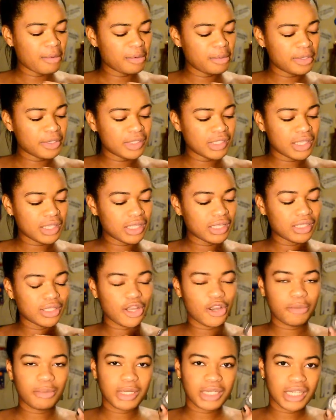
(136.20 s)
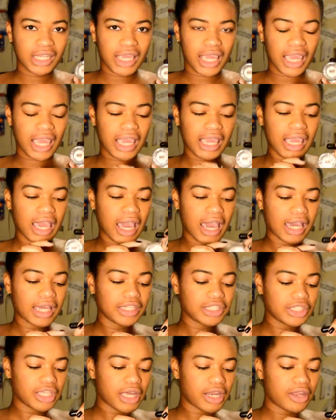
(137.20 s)
gonna be using this Urban Decay
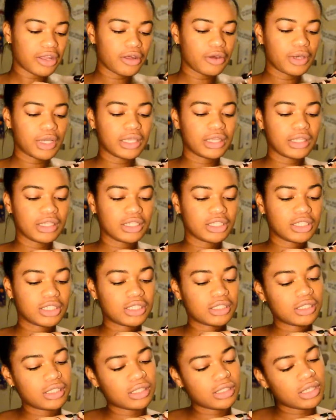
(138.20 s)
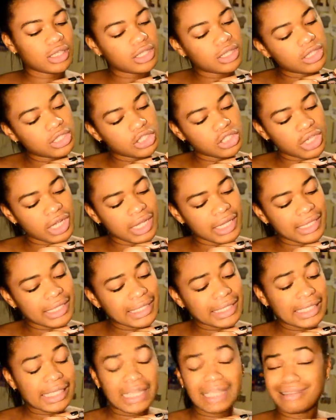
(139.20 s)
eyeshadow in the shade
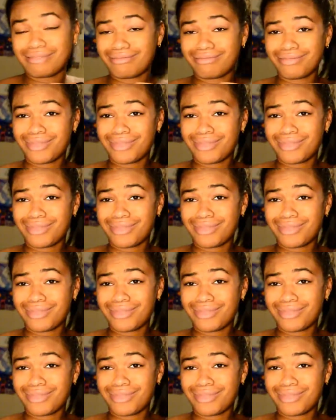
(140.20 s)
Sin.